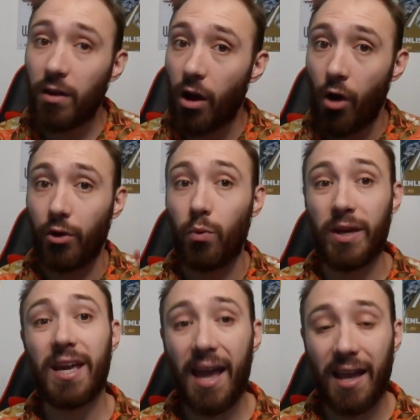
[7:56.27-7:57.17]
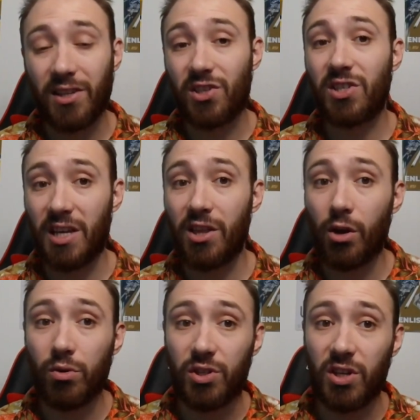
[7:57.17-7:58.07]
although we can't see
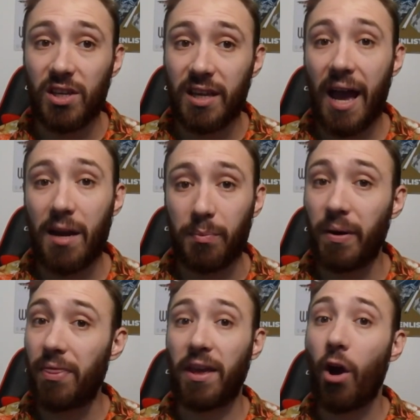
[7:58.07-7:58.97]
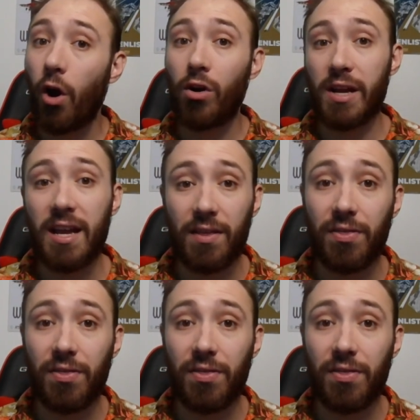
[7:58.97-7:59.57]
those yet, but they are in.